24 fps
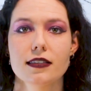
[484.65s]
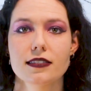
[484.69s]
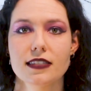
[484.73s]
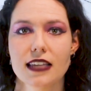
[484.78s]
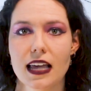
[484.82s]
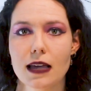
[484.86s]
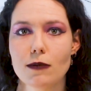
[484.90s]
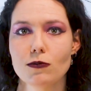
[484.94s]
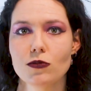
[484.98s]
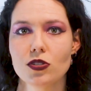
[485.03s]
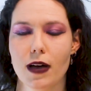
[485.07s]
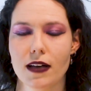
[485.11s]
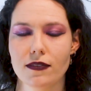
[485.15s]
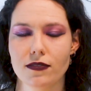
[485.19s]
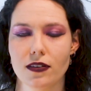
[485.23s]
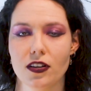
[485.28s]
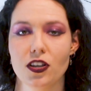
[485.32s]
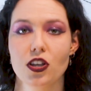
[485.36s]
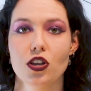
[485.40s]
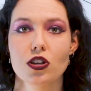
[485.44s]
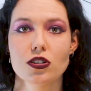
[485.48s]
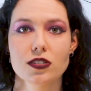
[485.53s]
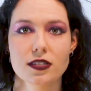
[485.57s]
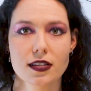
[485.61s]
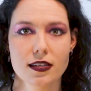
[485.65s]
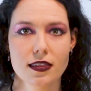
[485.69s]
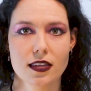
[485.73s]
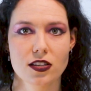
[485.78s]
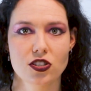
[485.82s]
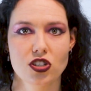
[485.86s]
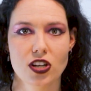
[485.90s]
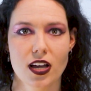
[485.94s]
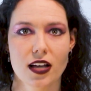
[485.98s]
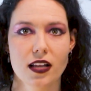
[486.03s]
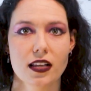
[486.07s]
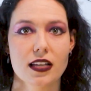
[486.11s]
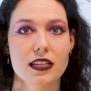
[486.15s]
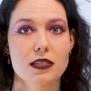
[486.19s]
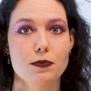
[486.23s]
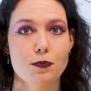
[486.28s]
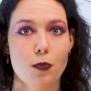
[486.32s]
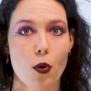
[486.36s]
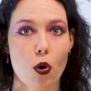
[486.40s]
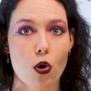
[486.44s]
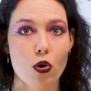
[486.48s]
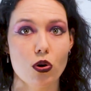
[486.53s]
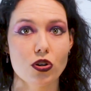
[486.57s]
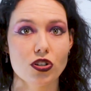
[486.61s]
The same buffer used in the gel is
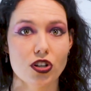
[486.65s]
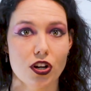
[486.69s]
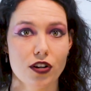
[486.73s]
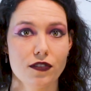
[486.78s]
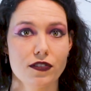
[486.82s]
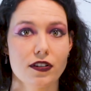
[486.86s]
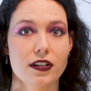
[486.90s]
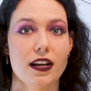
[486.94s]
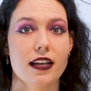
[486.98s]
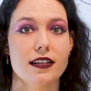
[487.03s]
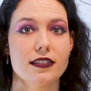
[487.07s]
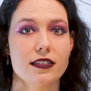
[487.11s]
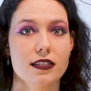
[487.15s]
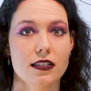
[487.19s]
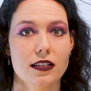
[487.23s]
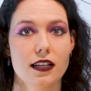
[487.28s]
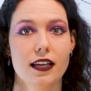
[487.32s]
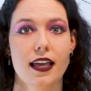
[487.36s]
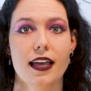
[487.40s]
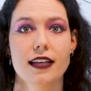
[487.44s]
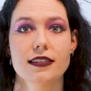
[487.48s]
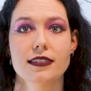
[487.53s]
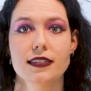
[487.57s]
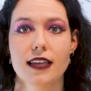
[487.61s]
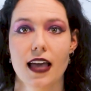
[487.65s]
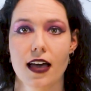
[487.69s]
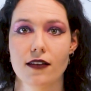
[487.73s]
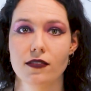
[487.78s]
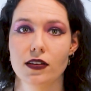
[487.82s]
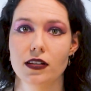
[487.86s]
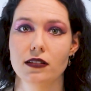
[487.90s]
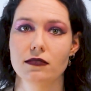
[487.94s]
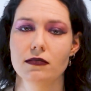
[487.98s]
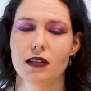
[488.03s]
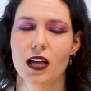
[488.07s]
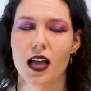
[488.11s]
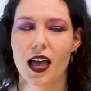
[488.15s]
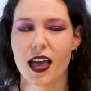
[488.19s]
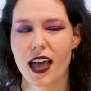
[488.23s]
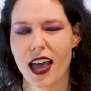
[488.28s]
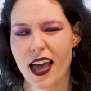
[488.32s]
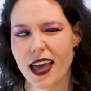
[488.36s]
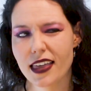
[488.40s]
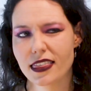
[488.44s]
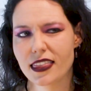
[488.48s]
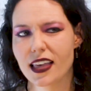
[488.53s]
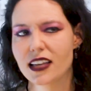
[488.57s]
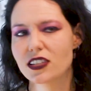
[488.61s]
poured over it until it gets covered,
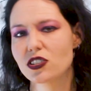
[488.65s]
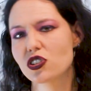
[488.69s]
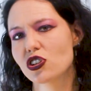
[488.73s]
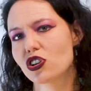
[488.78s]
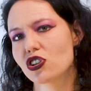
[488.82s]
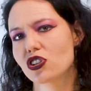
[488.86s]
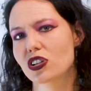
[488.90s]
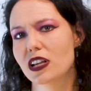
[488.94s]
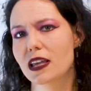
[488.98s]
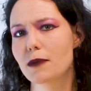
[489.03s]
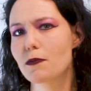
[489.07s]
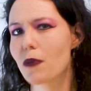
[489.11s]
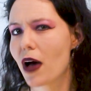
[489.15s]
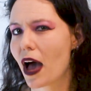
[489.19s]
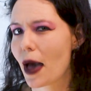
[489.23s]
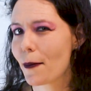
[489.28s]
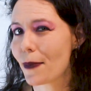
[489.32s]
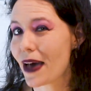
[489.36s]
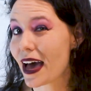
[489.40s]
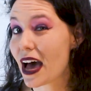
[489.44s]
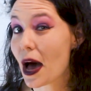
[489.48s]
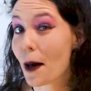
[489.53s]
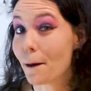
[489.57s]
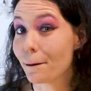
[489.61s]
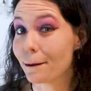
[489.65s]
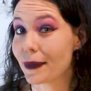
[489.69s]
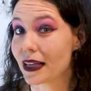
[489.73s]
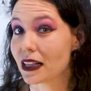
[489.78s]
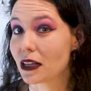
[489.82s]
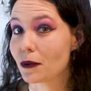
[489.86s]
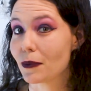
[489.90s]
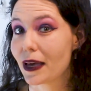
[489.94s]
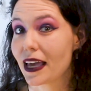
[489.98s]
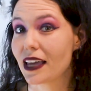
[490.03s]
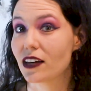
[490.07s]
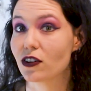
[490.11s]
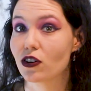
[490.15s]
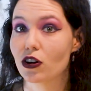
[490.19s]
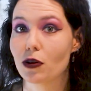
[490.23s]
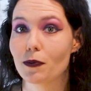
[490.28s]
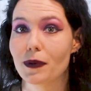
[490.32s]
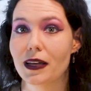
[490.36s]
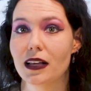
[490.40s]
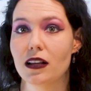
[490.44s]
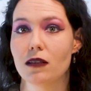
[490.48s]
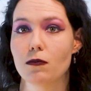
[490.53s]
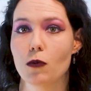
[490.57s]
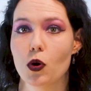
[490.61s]
and that's usually by about 1 millimeter or a
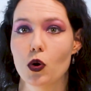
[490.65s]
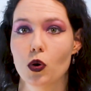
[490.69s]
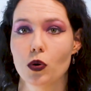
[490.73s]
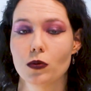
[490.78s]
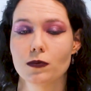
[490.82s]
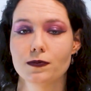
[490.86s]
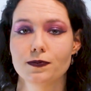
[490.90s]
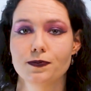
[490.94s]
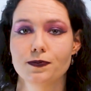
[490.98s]
bit more.